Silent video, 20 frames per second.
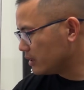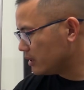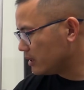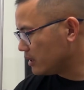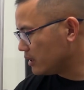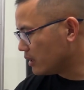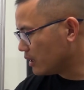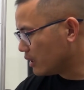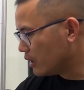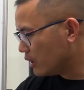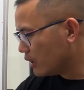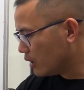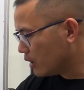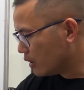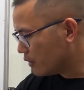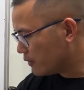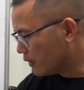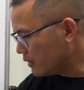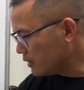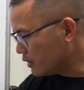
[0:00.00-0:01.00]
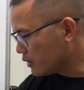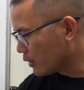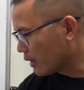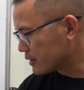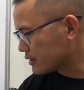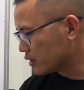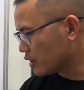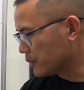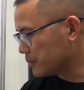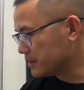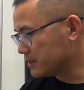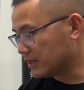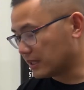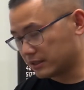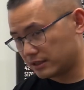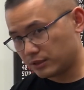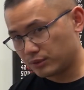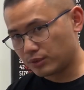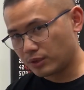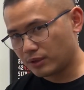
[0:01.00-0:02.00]
the vertical asymptote is at
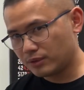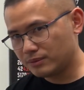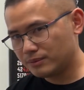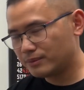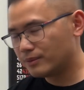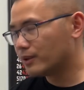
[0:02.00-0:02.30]
zero,